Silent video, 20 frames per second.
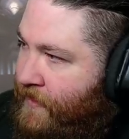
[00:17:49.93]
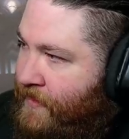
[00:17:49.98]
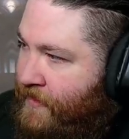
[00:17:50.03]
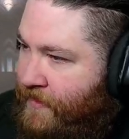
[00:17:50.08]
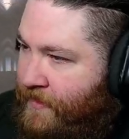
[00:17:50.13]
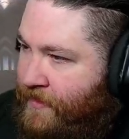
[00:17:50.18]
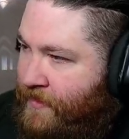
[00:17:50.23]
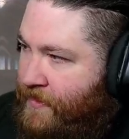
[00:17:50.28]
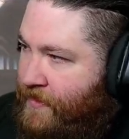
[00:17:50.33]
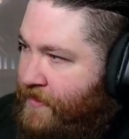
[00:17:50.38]

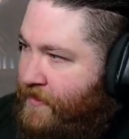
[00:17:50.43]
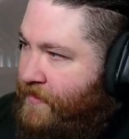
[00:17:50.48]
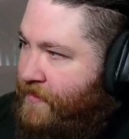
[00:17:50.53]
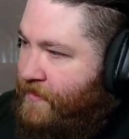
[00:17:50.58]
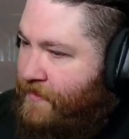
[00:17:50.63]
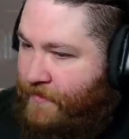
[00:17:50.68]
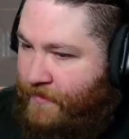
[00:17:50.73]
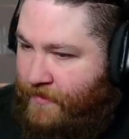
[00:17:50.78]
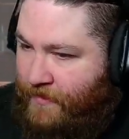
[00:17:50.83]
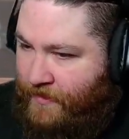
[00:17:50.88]
This
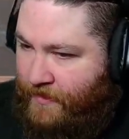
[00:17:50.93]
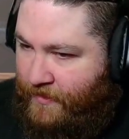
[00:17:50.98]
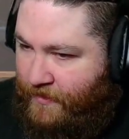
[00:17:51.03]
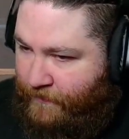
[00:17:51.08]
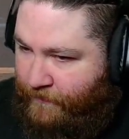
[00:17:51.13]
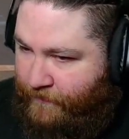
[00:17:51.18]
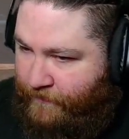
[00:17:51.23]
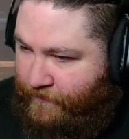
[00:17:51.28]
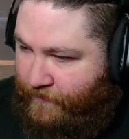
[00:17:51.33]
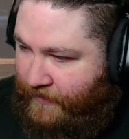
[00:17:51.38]
is a
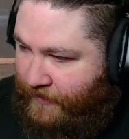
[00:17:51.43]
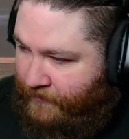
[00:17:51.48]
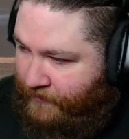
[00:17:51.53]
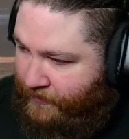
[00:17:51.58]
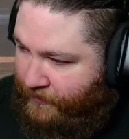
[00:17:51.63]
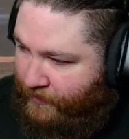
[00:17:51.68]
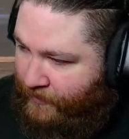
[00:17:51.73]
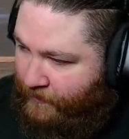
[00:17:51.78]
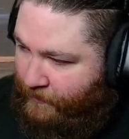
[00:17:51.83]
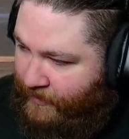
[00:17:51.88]

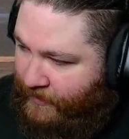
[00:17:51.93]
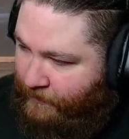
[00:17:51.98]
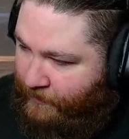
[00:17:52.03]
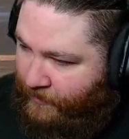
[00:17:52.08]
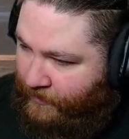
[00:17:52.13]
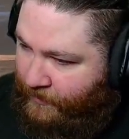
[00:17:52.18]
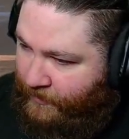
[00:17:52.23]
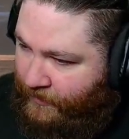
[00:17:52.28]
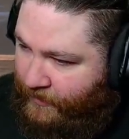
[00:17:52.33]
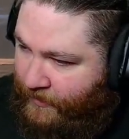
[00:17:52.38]
failure on my
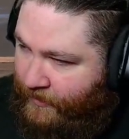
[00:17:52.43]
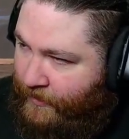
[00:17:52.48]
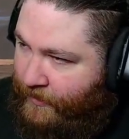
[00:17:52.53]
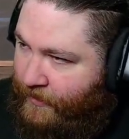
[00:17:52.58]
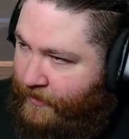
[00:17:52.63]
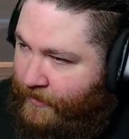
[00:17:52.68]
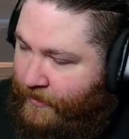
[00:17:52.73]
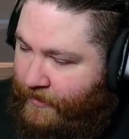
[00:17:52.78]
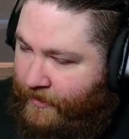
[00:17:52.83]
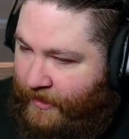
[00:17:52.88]
part.
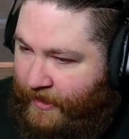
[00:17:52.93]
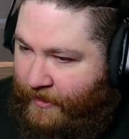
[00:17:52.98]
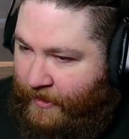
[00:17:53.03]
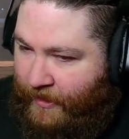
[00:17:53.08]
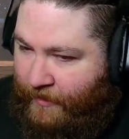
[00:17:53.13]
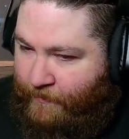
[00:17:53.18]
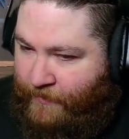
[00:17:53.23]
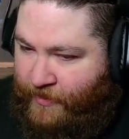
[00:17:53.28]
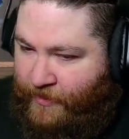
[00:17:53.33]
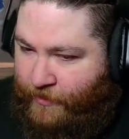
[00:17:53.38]

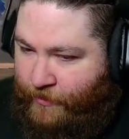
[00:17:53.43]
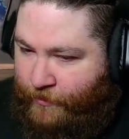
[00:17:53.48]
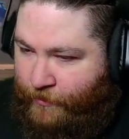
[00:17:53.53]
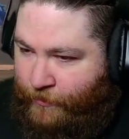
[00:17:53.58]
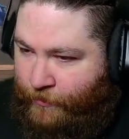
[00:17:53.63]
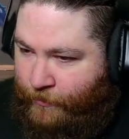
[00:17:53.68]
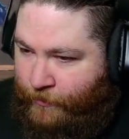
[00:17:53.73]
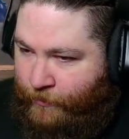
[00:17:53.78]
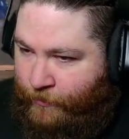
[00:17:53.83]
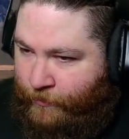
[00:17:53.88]
I'm
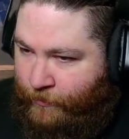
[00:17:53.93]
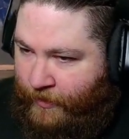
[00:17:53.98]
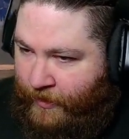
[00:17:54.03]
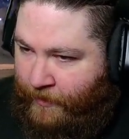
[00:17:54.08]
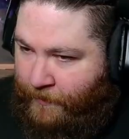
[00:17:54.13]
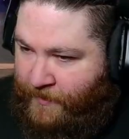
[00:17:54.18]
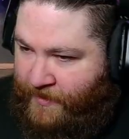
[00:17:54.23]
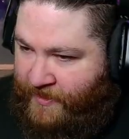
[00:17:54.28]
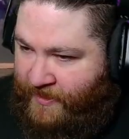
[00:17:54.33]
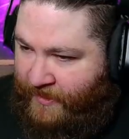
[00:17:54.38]
so
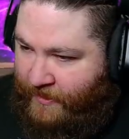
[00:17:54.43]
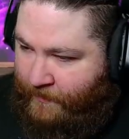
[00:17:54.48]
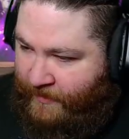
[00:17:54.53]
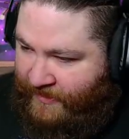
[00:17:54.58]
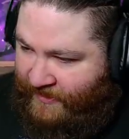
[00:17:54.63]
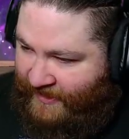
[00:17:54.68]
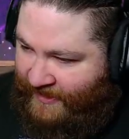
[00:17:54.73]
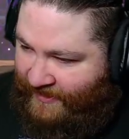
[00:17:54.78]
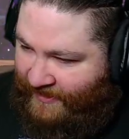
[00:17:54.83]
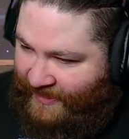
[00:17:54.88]
upset
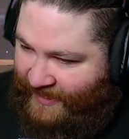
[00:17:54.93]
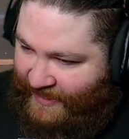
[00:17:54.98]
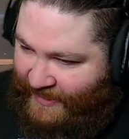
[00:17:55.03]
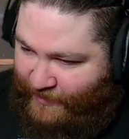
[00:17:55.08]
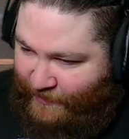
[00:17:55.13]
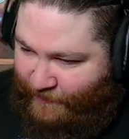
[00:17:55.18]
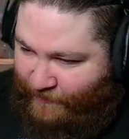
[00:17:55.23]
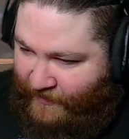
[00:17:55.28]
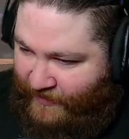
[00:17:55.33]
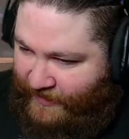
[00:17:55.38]
about that
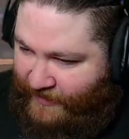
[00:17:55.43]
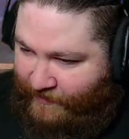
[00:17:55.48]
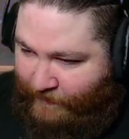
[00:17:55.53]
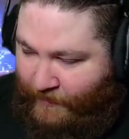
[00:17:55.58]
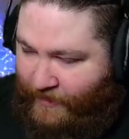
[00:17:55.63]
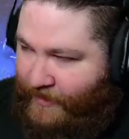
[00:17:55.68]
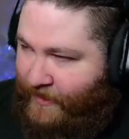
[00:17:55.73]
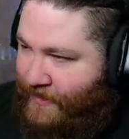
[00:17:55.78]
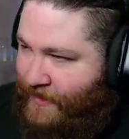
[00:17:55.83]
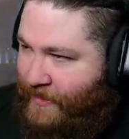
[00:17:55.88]
last fight
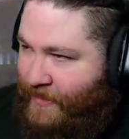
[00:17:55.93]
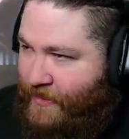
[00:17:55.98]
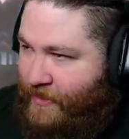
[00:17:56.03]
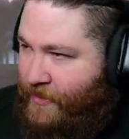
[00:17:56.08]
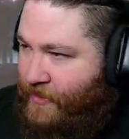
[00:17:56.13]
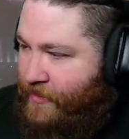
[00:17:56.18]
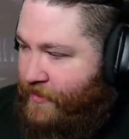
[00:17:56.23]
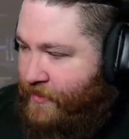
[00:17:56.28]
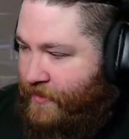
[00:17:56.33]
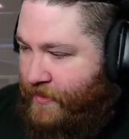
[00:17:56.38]
because
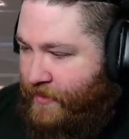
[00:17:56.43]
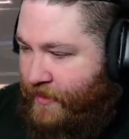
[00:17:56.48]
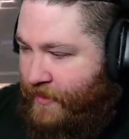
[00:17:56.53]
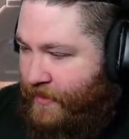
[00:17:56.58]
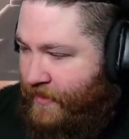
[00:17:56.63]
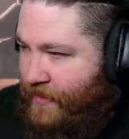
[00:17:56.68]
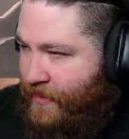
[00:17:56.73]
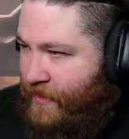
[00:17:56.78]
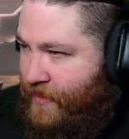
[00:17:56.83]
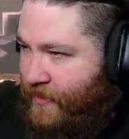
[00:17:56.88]

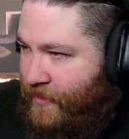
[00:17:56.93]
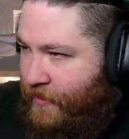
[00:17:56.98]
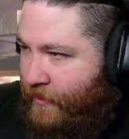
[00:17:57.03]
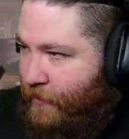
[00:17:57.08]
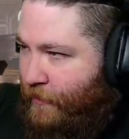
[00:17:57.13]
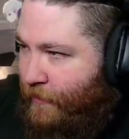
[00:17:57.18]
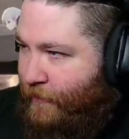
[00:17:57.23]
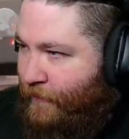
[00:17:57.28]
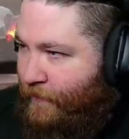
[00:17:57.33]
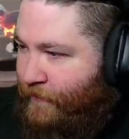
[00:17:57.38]
it's
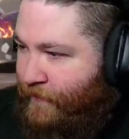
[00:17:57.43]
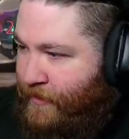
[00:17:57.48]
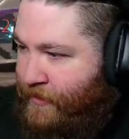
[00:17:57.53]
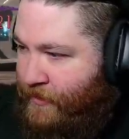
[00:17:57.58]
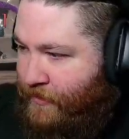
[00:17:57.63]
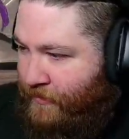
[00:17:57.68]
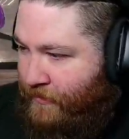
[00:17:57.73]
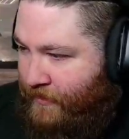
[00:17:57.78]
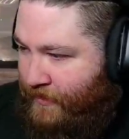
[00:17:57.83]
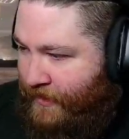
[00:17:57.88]
so
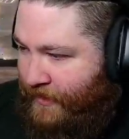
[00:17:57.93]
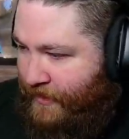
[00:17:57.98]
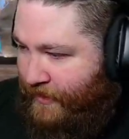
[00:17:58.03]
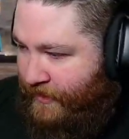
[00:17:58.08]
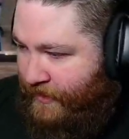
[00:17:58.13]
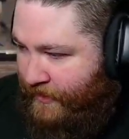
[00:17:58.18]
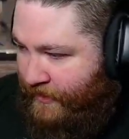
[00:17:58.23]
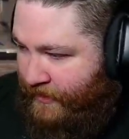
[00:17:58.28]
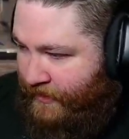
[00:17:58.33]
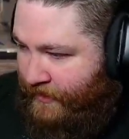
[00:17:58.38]
visually,
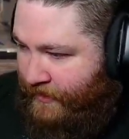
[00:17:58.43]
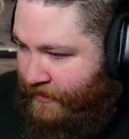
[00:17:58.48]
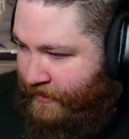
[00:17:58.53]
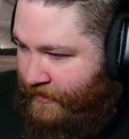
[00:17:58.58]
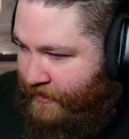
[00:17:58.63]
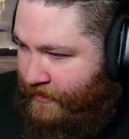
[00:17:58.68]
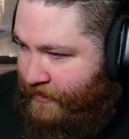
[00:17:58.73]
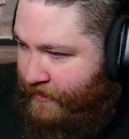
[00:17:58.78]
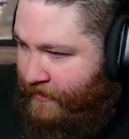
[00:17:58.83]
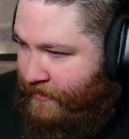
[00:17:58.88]

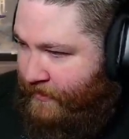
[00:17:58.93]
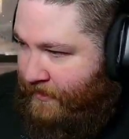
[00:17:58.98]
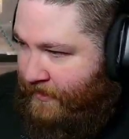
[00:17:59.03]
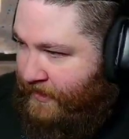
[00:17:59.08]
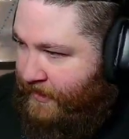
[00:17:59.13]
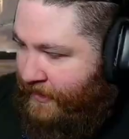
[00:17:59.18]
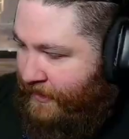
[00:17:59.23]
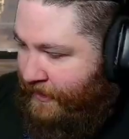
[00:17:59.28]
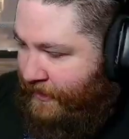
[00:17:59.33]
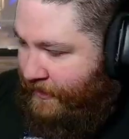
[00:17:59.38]

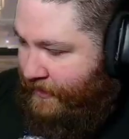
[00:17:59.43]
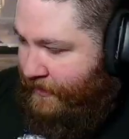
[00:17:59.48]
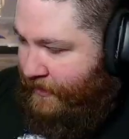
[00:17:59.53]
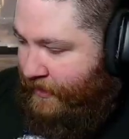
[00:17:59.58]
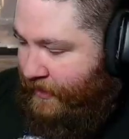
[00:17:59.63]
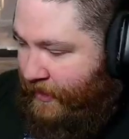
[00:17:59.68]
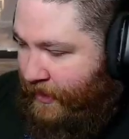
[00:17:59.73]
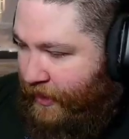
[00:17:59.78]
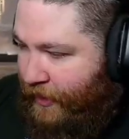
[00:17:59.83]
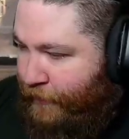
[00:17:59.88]
like,
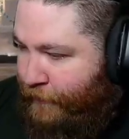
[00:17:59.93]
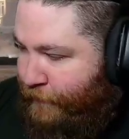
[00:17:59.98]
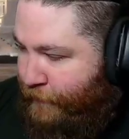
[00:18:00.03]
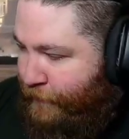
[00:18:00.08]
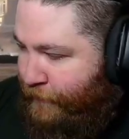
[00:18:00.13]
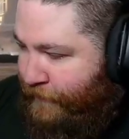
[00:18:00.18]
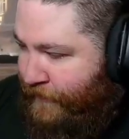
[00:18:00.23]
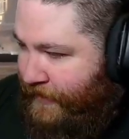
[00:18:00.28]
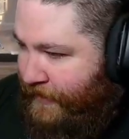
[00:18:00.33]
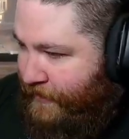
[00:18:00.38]

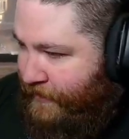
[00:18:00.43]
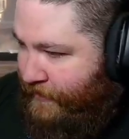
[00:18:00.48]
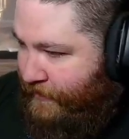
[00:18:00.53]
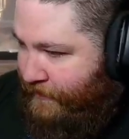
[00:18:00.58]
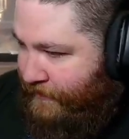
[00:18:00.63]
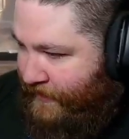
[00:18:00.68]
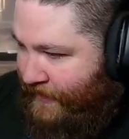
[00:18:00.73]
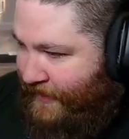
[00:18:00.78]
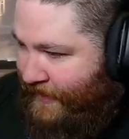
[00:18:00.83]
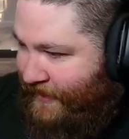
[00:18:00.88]
unfair
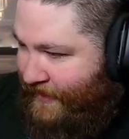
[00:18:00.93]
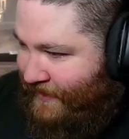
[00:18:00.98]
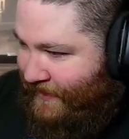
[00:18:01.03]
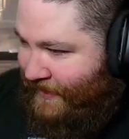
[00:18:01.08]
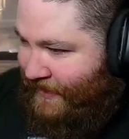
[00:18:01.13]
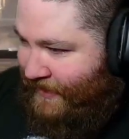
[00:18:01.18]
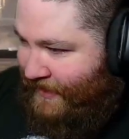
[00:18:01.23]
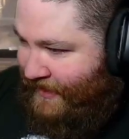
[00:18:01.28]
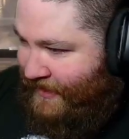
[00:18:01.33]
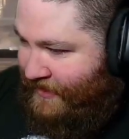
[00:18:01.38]
that,
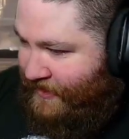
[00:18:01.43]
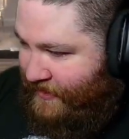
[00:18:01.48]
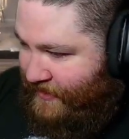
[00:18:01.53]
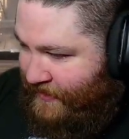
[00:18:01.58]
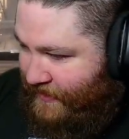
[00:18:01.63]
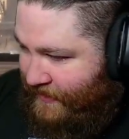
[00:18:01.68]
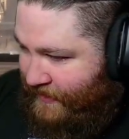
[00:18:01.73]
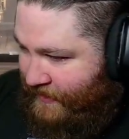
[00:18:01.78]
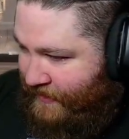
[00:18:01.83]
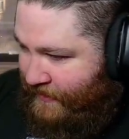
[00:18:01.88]
like,
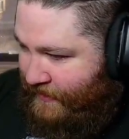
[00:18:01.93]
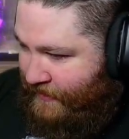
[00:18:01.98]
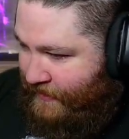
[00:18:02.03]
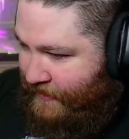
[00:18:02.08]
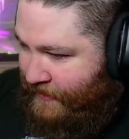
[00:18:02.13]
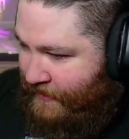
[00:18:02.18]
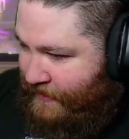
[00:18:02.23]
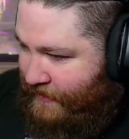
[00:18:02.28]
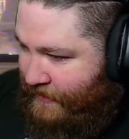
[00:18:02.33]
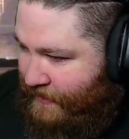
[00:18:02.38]

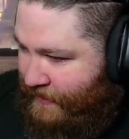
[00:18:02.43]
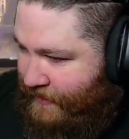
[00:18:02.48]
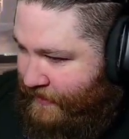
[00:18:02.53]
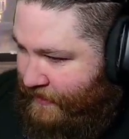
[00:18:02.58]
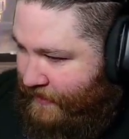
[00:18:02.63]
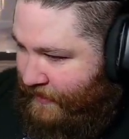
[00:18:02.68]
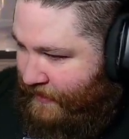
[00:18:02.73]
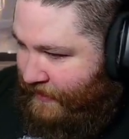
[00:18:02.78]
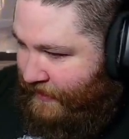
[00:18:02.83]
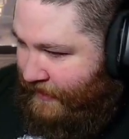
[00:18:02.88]

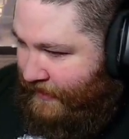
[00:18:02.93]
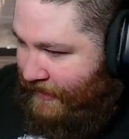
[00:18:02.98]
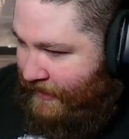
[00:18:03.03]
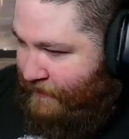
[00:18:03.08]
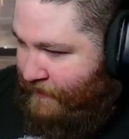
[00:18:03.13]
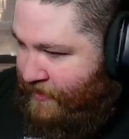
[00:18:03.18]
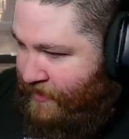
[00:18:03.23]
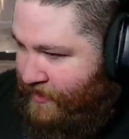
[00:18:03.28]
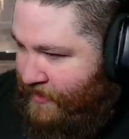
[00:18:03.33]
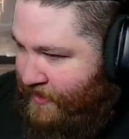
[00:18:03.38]

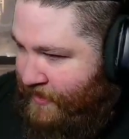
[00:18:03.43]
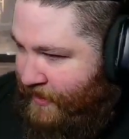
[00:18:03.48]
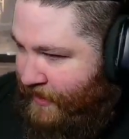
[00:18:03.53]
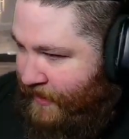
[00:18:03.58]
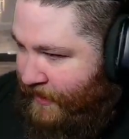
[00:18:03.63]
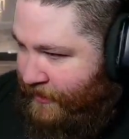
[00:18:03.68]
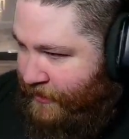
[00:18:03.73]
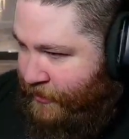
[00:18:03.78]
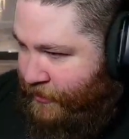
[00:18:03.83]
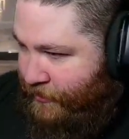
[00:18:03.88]
I'm just
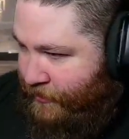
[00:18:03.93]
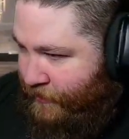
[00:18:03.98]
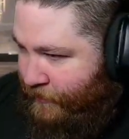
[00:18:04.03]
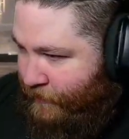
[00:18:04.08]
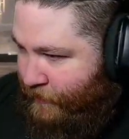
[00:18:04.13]
not sure